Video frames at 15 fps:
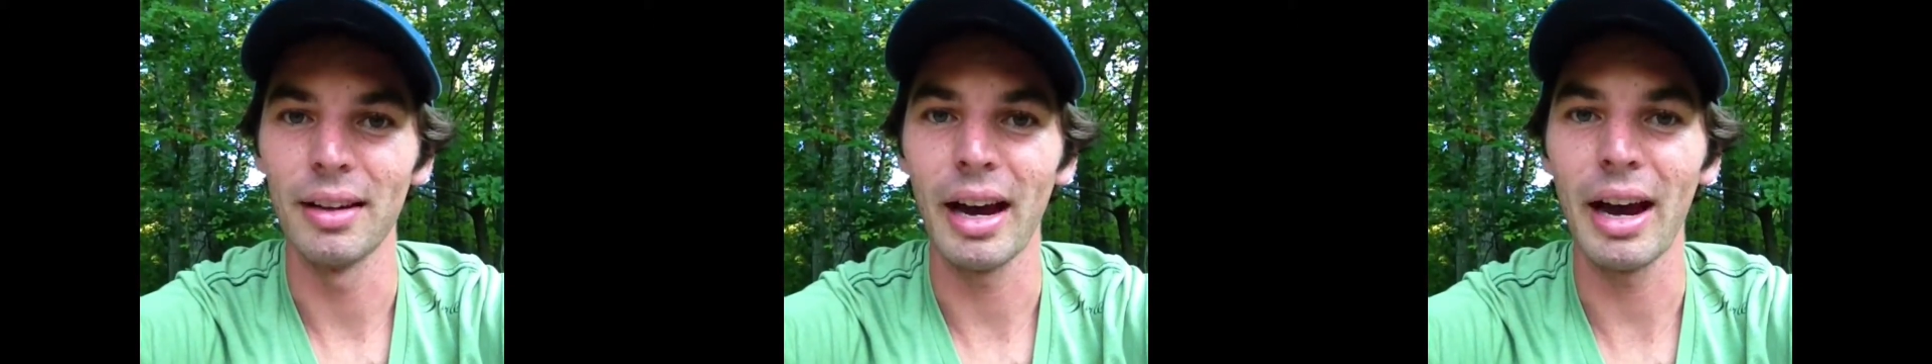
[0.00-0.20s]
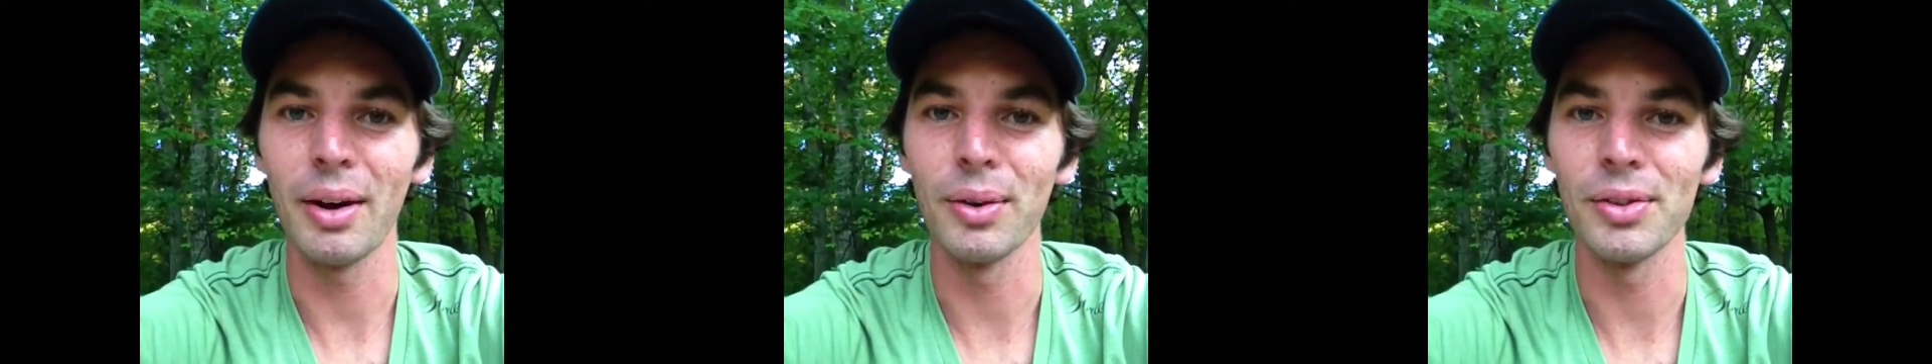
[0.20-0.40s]

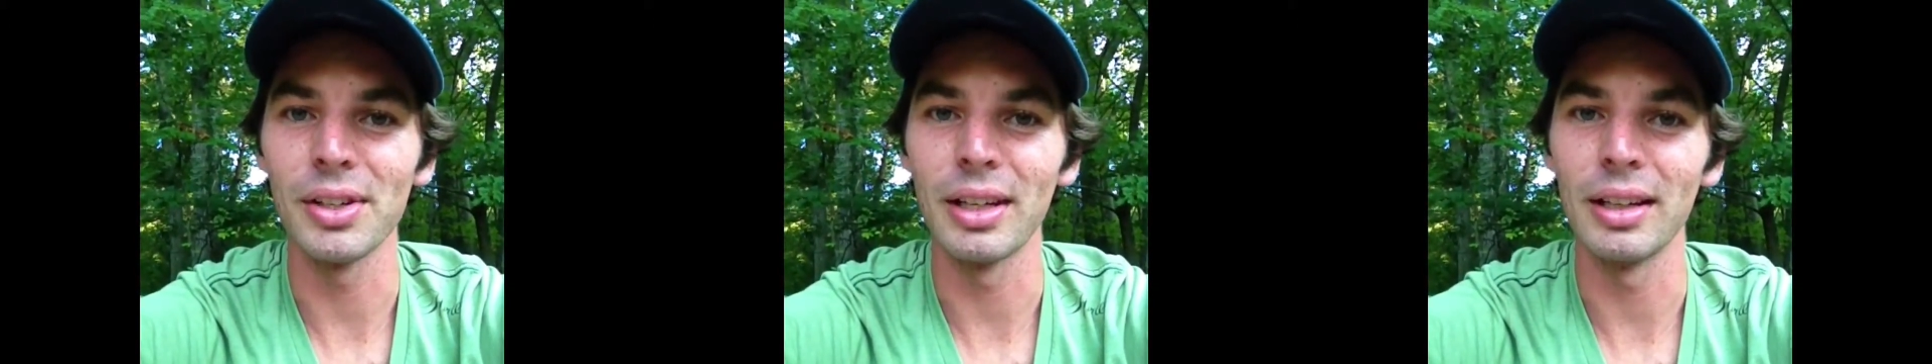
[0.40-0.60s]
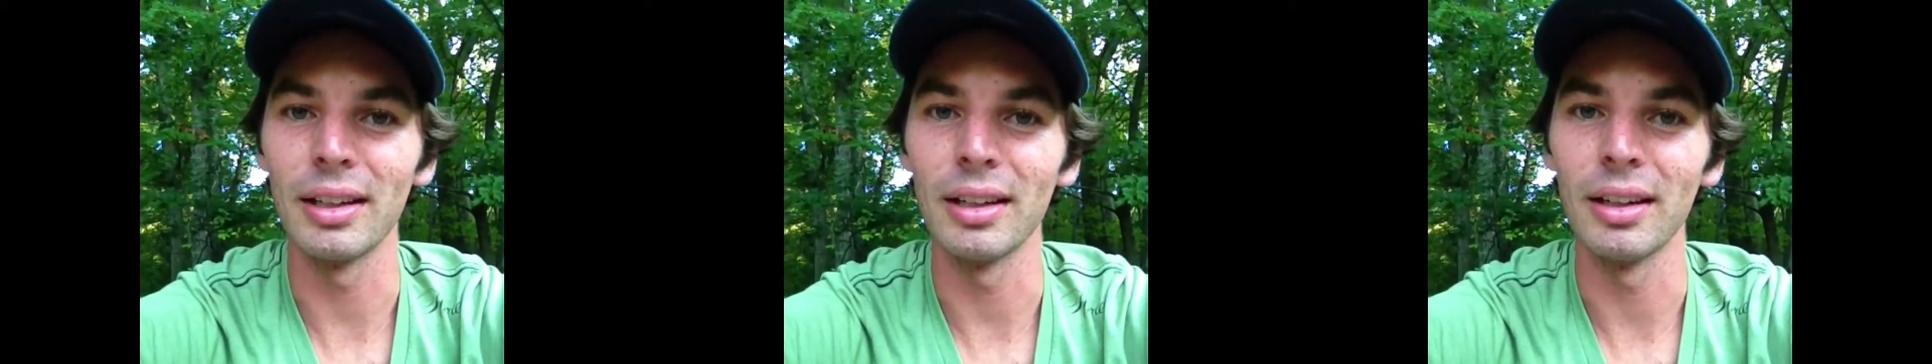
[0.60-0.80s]

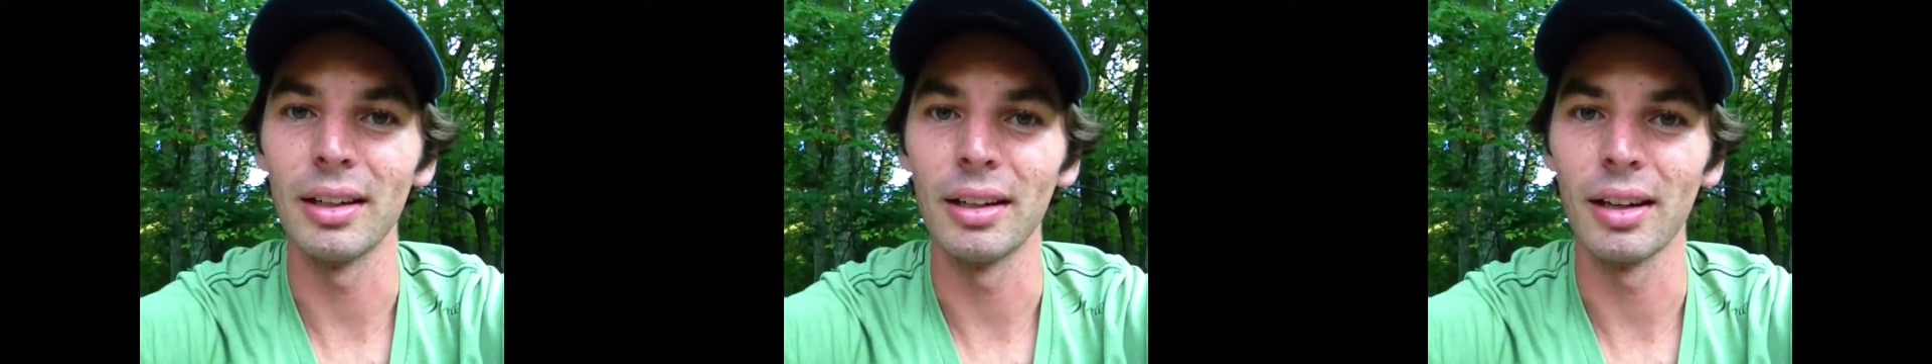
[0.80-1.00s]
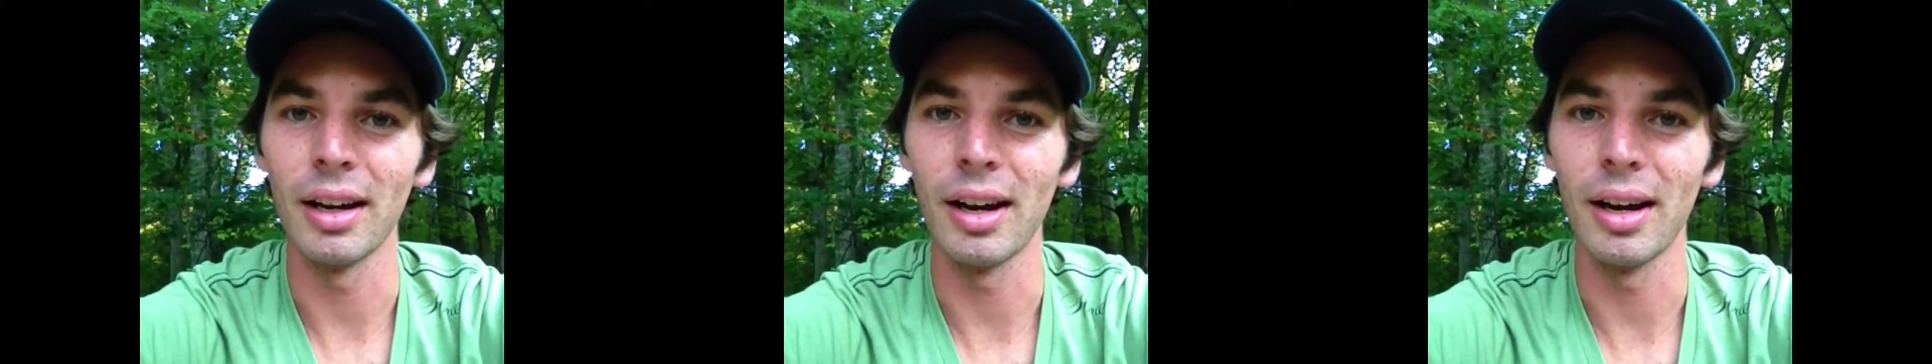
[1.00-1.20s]
housing
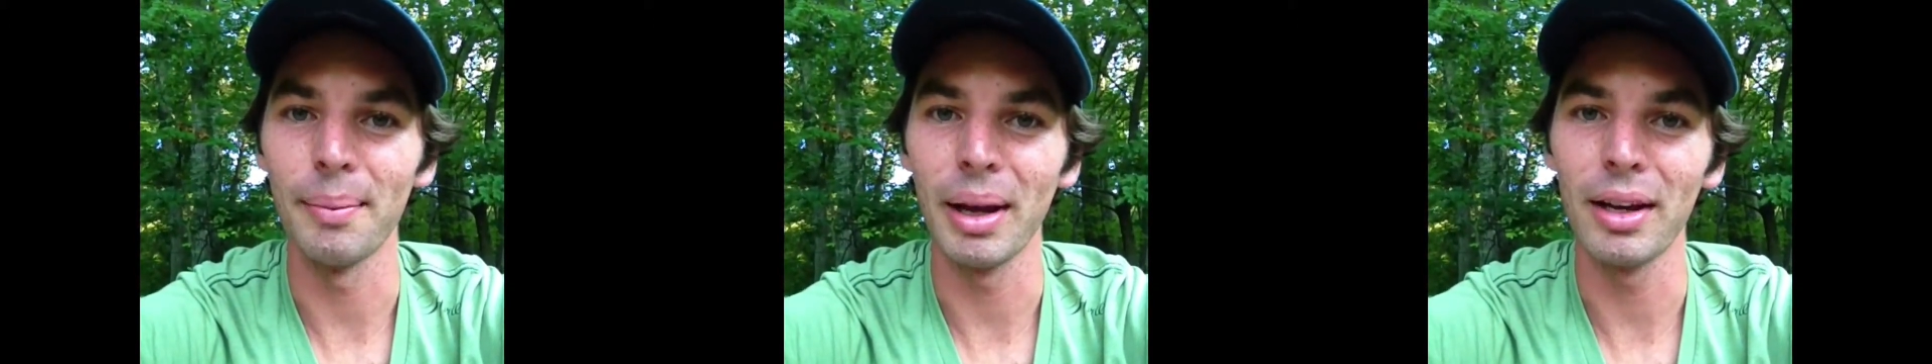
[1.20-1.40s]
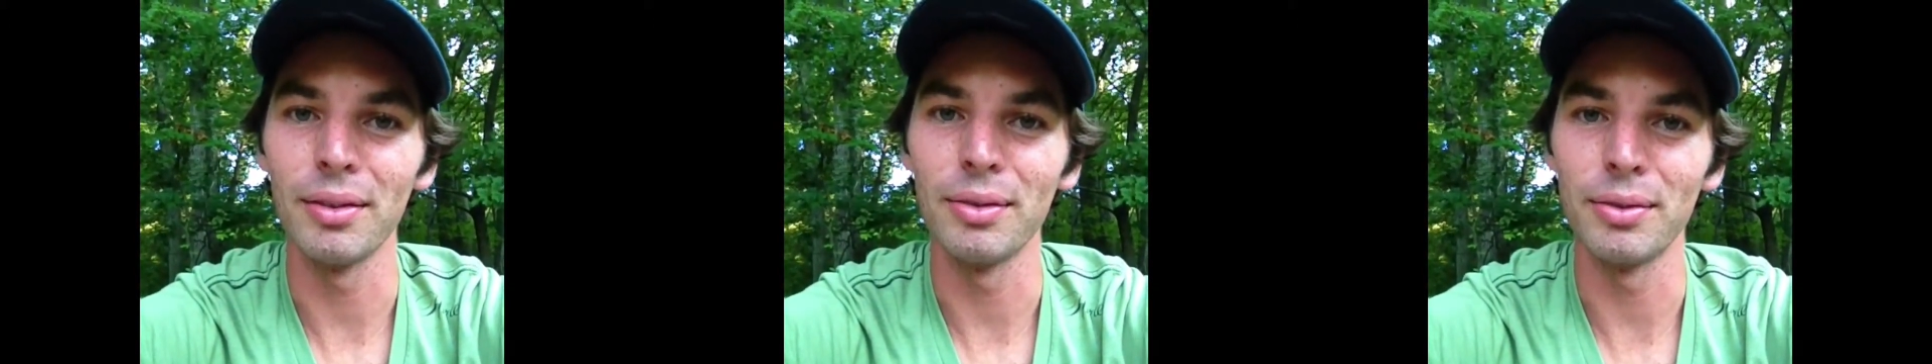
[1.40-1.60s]

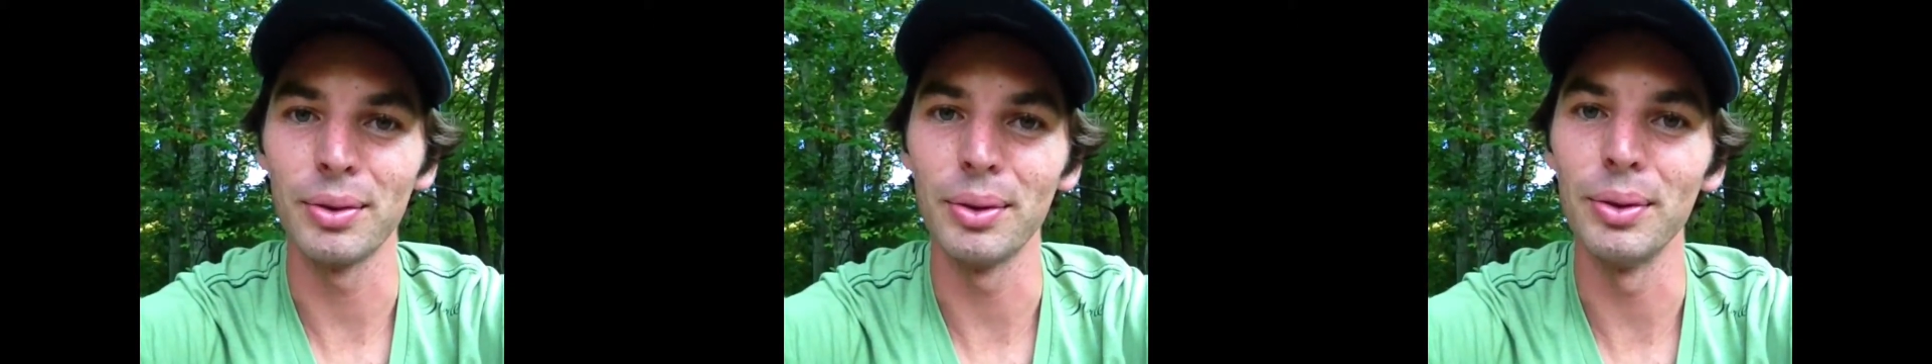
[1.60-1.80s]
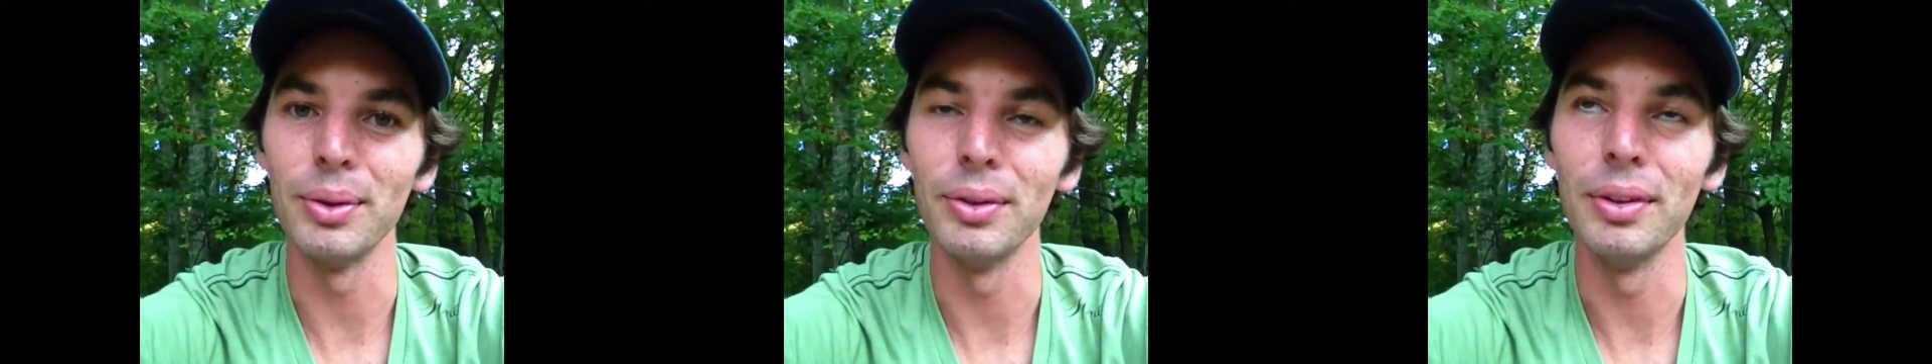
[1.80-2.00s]
and
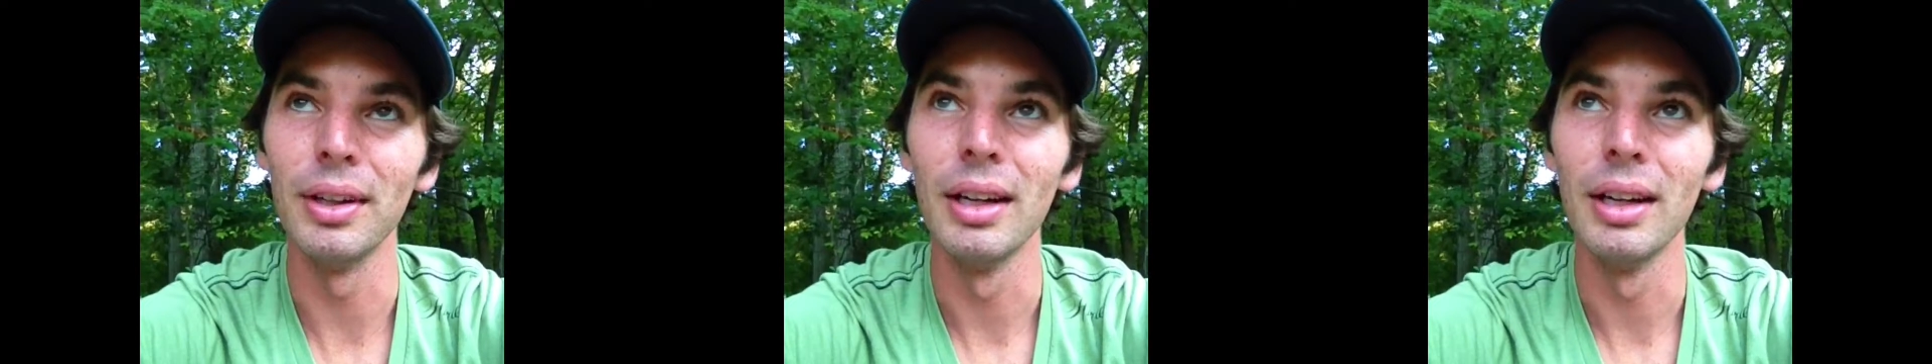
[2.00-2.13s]
food,